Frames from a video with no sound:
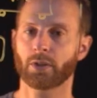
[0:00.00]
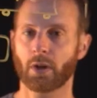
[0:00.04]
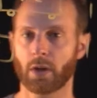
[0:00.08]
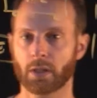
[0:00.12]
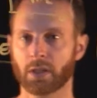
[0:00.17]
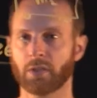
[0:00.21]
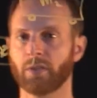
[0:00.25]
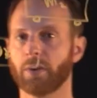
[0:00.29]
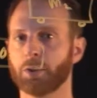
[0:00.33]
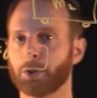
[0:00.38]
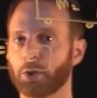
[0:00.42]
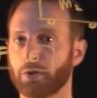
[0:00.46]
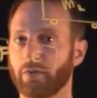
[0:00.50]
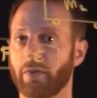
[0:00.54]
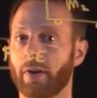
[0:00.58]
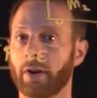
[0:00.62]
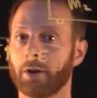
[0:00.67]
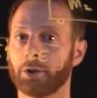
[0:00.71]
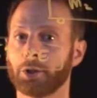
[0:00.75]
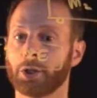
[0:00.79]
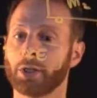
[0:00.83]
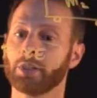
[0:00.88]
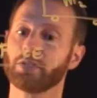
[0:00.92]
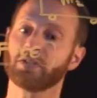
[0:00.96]
conservation of
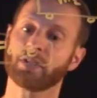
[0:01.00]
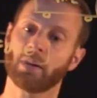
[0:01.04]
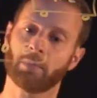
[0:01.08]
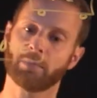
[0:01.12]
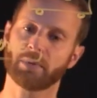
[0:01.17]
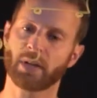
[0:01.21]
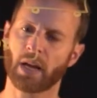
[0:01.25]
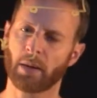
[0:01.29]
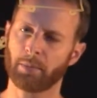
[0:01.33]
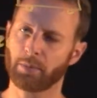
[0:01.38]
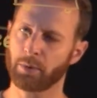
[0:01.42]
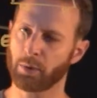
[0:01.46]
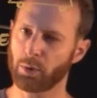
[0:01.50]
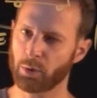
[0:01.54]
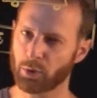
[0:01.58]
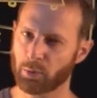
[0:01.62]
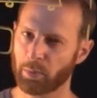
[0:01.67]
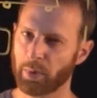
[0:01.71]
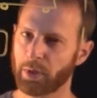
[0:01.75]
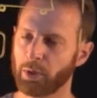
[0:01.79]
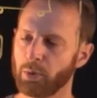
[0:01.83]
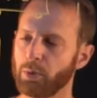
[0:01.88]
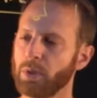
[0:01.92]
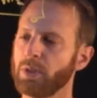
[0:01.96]
energy is sometimes used,
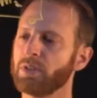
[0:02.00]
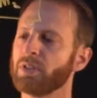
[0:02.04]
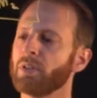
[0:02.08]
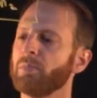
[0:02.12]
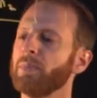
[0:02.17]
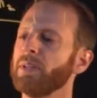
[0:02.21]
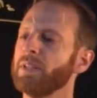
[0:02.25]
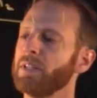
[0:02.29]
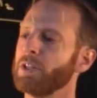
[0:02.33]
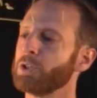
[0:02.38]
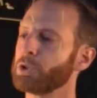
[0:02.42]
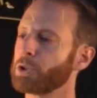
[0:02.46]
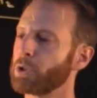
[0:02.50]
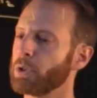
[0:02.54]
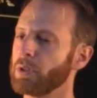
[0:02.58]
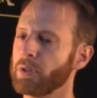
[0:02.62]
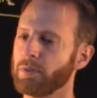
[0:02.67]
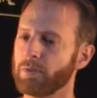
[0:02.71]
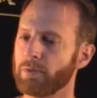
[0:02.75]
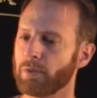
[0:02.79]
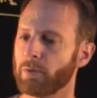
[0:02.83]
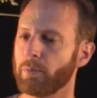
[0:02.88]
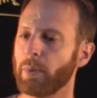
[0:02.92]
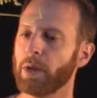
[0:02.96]
but you need some additional
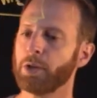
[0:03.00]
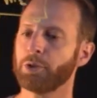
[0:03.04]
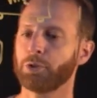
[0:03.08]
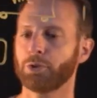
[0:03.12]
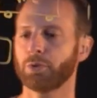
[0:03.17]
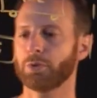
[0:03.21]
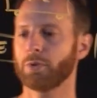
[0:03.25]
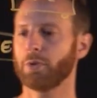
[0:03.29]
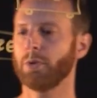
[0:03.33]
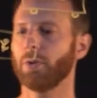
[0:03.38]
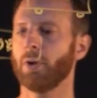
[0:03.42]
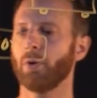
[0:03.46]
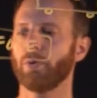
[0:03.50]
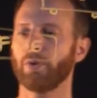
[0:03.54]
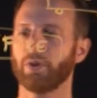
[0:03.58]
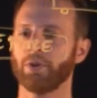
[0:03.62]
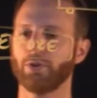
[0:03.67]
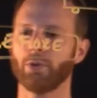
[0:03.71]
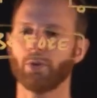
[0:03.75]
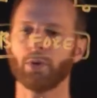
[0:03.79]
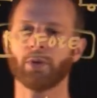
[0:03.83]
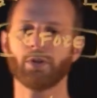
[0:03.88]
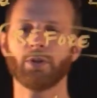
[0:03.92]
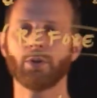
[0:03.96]
information to know that
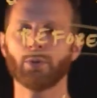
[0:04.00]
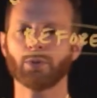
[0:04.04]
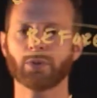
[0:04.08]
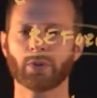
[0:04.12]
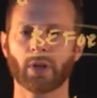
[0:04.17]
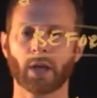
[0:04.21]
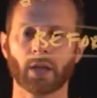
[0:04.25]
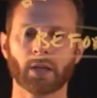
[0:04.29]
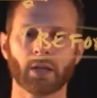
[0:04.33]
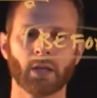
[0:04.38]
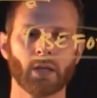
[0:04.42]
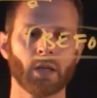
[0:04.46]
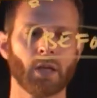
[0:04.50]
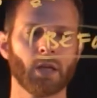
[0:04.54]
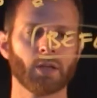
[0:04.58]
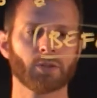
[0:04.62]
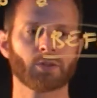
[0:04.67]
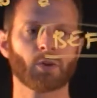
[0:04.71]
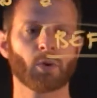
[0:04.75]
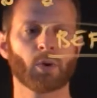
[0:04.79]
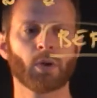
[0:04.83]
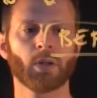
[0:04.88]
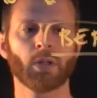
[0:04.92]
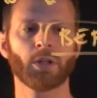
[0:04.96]
you can use that.
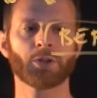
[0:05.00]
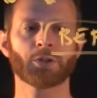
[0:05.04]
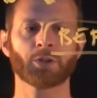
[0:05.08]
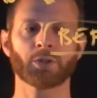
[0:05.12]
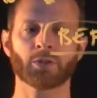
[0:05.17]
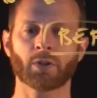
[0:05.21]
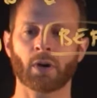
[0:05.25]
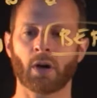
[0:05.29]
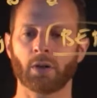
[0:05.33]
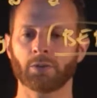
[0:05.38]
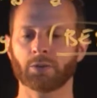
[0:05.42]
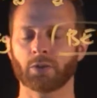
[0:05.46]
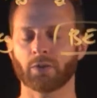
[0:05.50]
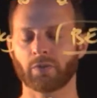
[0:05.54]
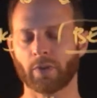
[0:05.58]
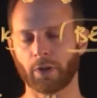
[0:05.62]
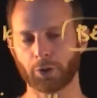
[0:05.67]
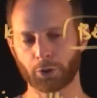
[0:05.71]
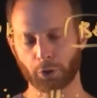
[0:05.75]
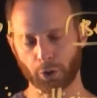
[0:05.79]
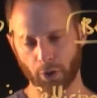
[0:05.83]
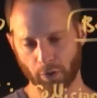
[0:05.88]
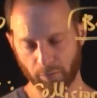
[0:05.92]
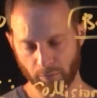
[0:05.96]
So collisions,
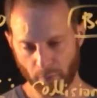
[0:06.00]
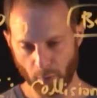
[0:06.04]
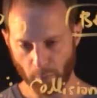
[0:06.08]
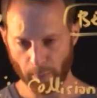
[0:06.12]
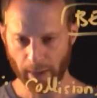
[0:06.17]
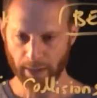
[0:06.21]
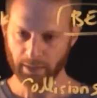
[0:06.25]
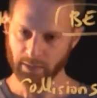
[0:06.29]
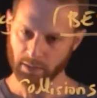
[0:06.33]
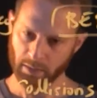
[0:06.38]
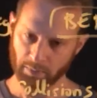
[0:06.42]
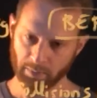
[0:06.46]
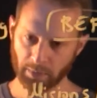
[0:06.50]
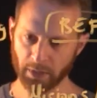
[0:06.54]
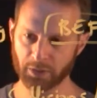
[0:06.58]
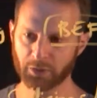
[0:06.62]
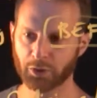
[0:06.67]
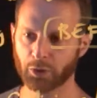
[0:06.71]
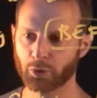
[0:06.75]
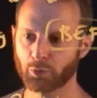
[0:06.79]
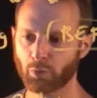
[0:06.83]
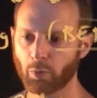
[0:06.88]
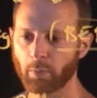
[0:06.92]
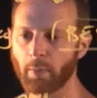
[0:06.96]
conservation of momentum, let's
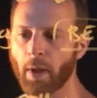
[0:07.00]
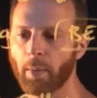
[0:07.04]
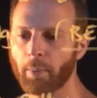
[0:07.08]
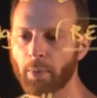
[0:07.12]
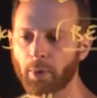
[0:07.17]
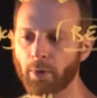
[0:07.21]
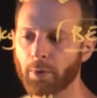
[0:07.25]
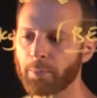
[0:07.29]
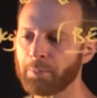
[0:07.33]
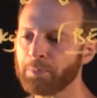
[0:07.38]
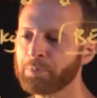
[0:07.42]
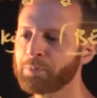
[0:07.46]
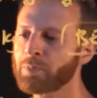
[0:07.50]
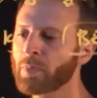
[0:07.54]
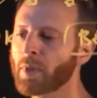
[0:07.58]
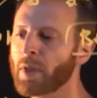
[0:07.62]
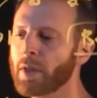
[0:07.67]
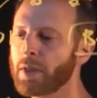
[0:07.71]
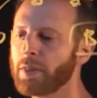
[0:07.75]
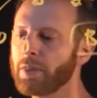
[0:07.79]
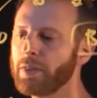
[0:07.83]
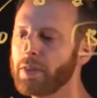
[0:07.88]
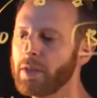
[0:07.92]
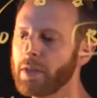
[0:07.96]
just remember
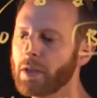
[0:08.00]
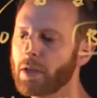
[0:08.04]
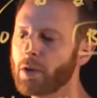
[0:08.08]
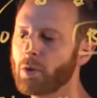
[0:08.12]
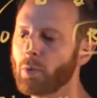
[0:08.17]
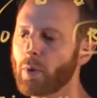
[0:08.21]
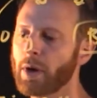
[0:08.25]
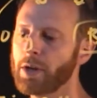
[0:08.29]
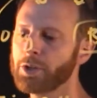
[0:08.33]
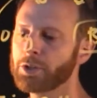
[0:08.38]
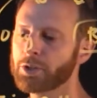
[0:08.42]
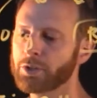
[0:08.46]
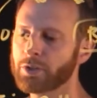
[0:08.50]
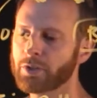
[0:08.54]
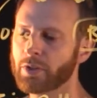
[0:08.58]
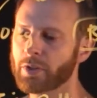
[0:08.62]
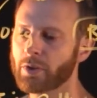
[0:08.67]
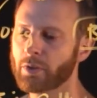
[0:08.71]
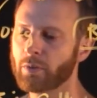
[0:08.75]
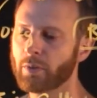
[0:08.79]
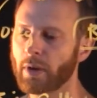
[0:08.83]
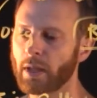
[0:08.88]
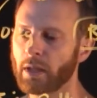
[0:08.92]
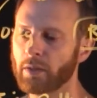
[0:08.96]
the equations that
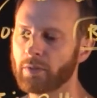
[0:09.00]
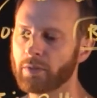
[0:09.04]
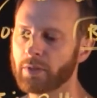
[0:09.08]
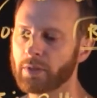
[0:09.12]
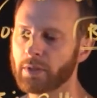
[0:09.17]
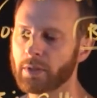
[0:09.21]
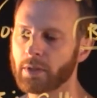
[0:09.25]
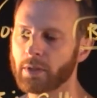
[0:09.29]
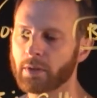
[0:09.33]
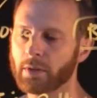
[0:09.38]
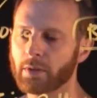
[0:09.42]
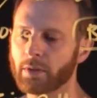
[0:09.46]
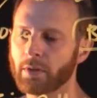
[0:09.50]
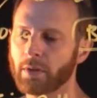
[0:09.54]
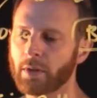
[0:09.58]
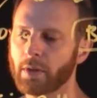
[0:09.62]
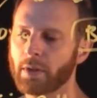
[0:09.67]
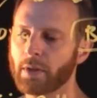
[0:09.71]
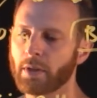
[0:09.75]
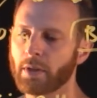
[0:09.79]
are relevant here.